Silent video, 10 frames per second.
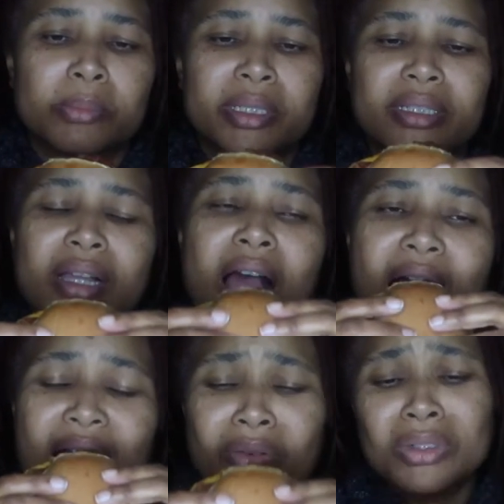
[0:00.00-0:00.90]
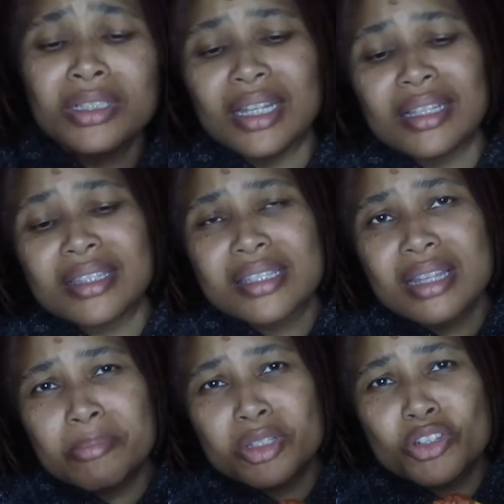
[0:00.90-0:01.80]
But I really like the
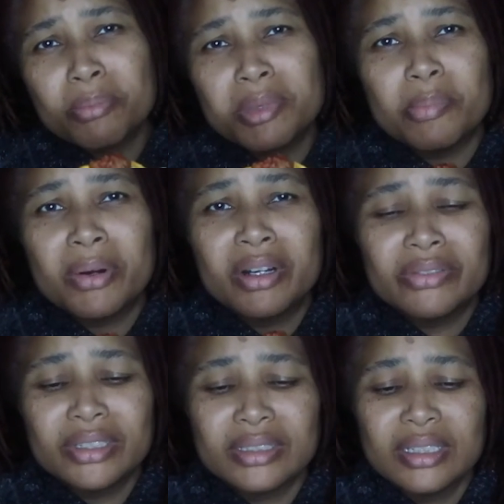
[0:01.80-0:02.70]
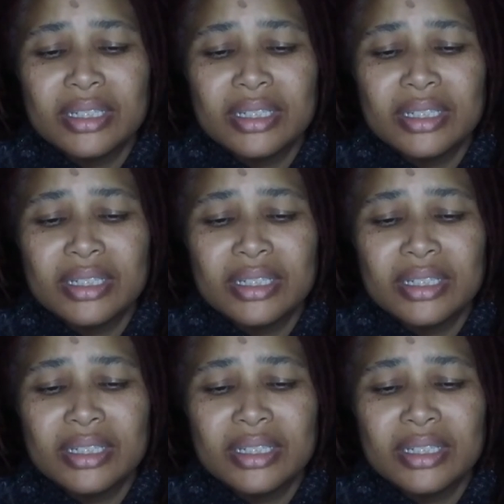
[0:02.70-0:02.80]
sloppy Joe meat part of it,